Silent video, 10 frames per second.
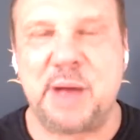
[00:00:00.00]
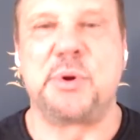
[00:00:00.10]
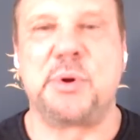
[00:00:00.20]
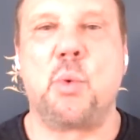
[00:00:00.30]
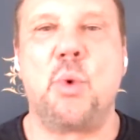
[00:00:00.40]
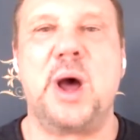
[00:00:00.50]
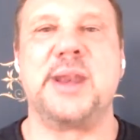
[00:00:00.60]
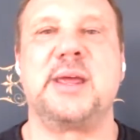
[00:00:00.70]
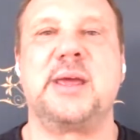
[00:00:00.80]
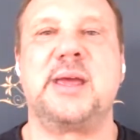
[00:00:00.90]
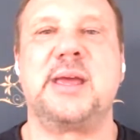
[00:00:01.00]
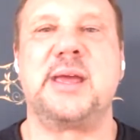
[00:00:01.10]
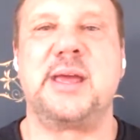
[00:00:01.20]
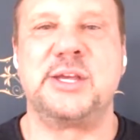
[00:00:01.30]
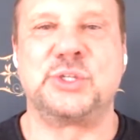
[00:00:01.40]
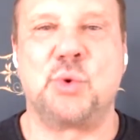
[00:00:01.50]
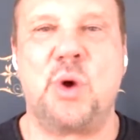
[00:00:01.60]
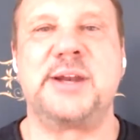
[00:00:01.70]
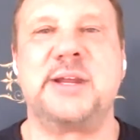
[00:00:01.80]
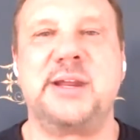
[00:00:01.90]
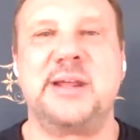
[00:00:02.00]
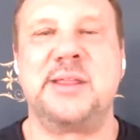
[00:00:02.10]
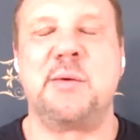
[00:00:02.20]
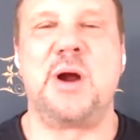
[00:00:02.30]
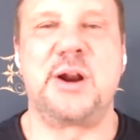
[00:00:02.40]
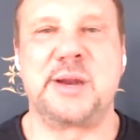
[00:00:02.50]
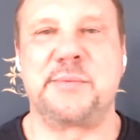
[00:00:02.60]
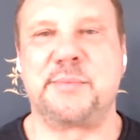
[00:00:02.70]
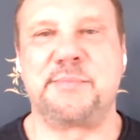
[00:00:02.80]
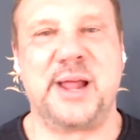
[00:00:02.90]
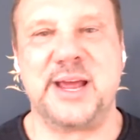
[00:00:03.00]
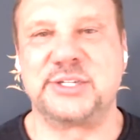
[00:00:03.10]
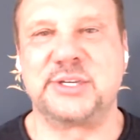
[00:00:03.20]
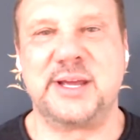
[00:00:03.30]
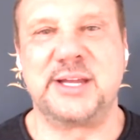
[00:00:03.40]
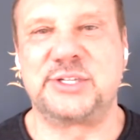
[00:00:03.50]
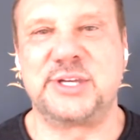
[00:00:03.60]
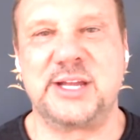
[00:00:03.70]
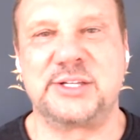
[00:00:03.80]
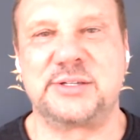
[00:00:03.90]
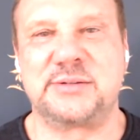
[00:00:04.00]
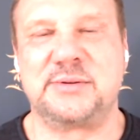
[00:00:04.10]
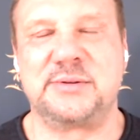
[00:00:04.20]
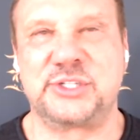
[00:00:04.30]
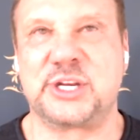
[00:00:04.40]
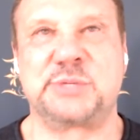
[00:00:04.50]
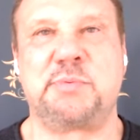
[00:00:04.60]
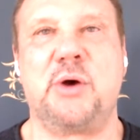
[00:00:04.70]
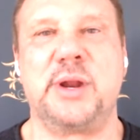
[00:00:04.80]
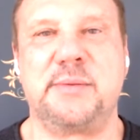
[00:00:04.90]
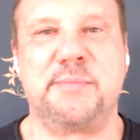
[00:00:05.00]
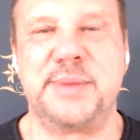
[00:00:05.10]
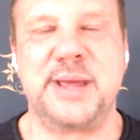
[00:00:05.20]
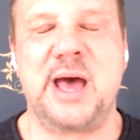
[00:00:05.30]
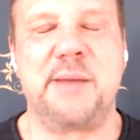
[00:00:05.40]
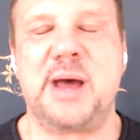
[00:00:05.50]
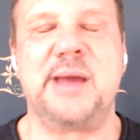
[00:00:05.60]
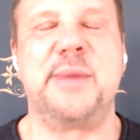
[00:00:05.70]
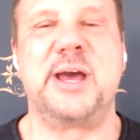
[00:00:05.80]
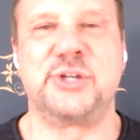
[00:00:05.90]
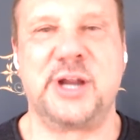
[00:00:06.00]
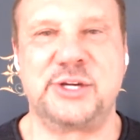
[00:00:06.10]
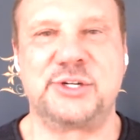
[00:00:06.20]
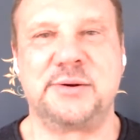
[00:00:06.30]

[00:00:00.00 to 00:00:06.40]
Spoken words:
up with what is wanted in the marketplace. It's just exploded beyond my imagination.